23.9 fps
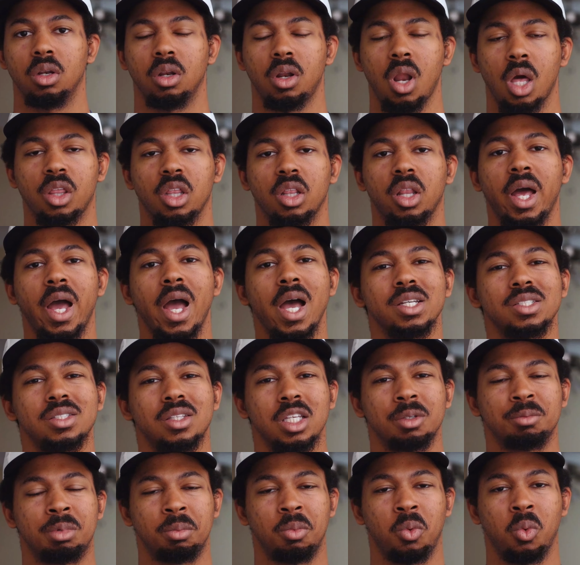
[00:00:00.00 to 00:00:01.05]
Now, the last
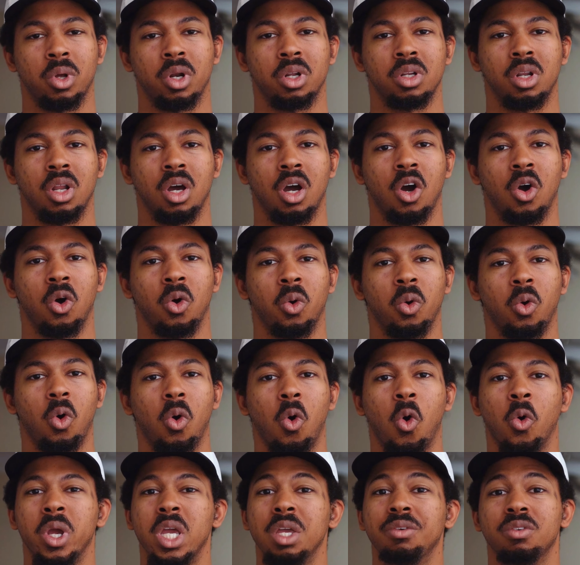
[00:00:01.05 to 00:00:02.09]
thing people want to know
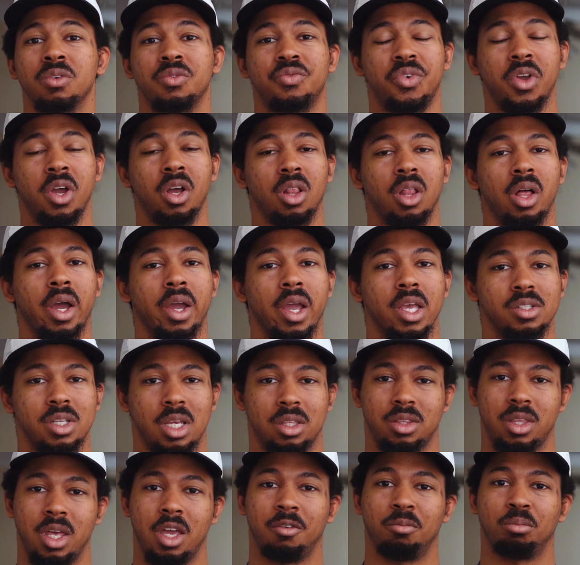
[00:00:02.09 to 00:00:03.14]
or even feel like is
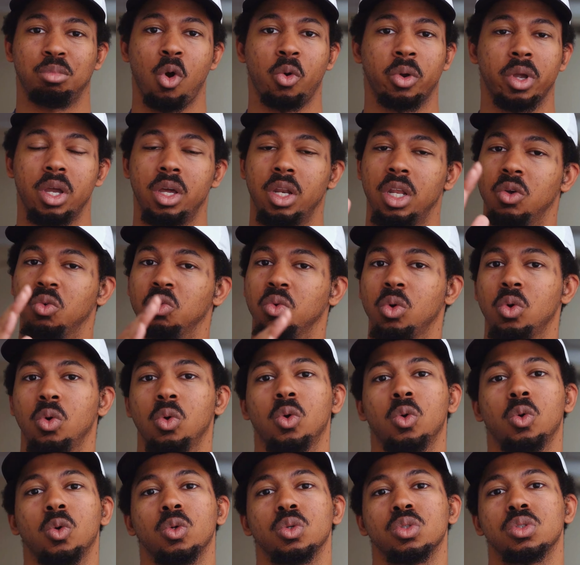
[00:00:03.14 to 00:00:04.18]
that they broke any
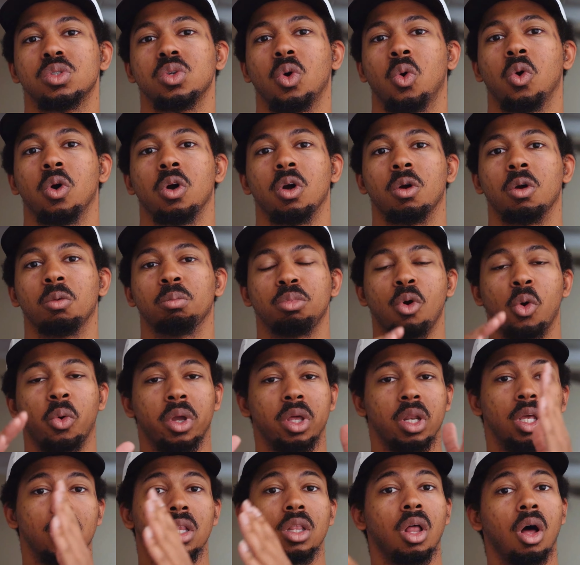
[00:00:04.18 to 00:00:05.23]
rules or broke
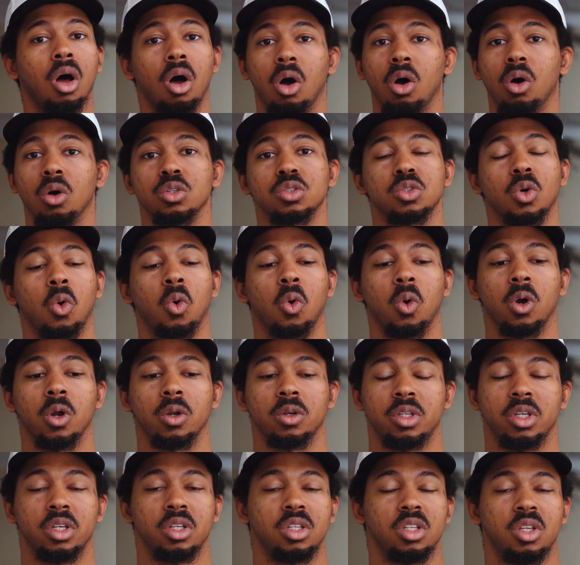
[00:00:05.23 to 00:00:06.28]
any laws or
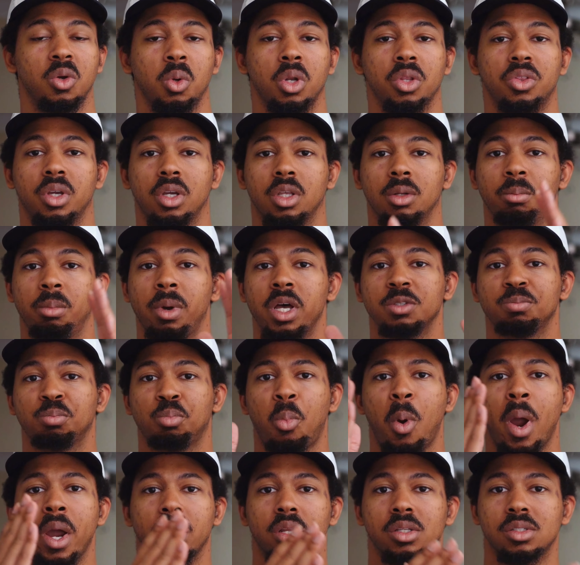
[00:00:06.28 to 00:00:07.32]
didn't do anything in best
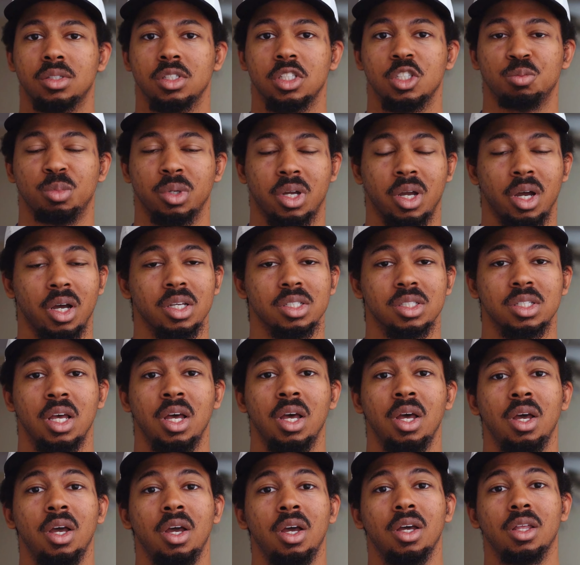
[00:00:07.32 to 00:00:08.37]
practices, because
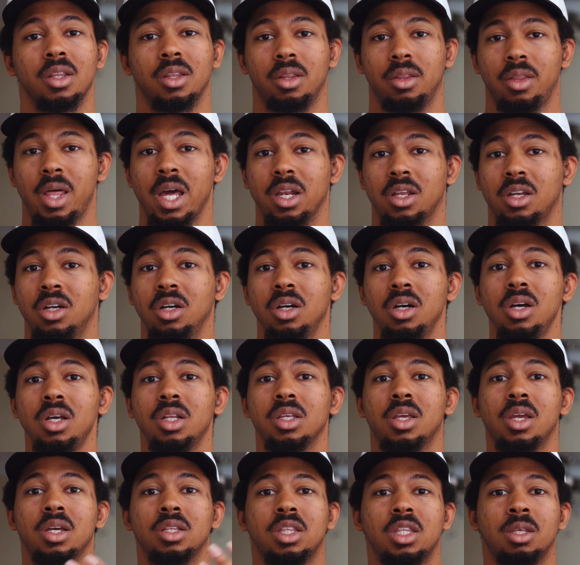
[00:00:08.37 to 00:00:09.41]
that
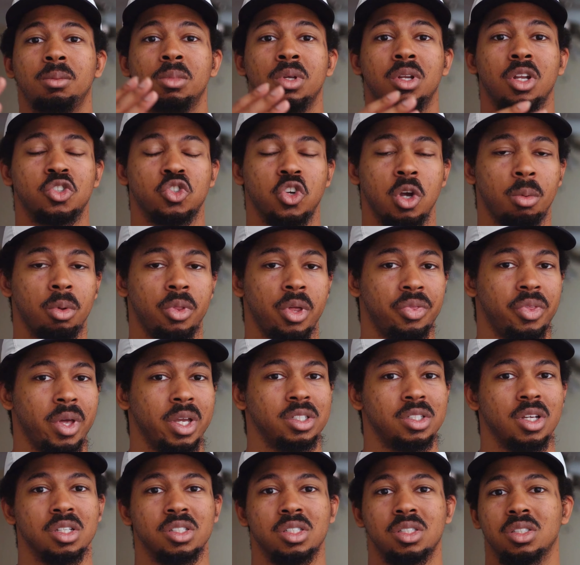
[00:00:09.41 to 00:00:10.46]
could get them into trouble that they
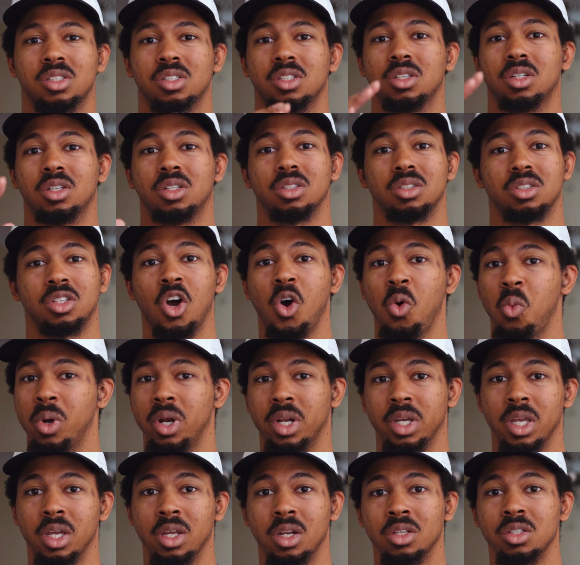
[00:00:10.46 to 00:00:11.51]
just don't want
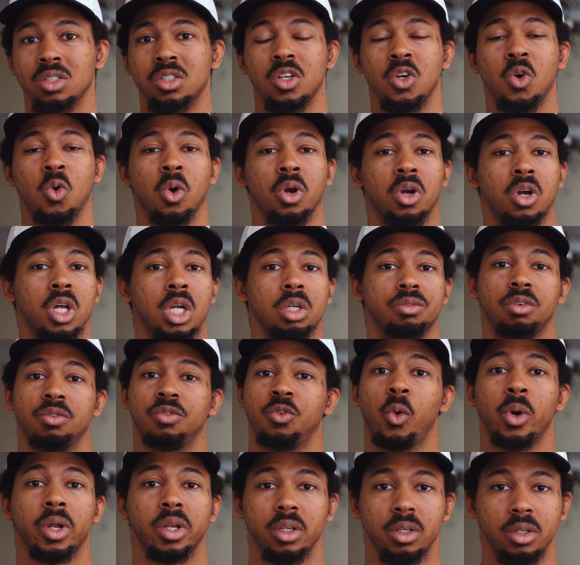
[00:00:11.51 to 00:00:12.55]
to get into or could have
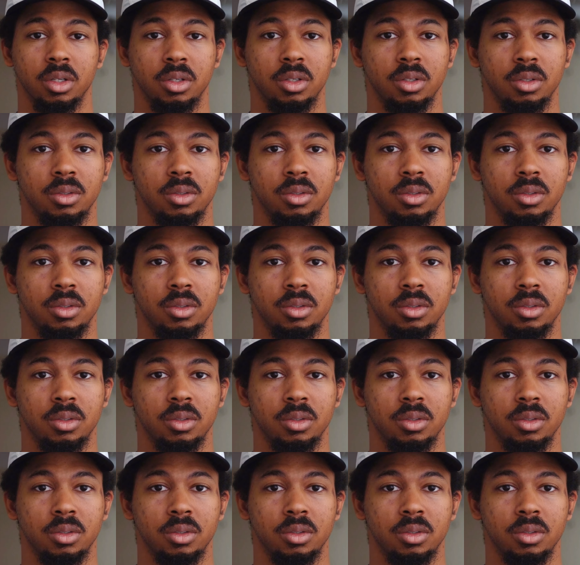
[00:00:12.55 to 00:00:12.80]
avoided.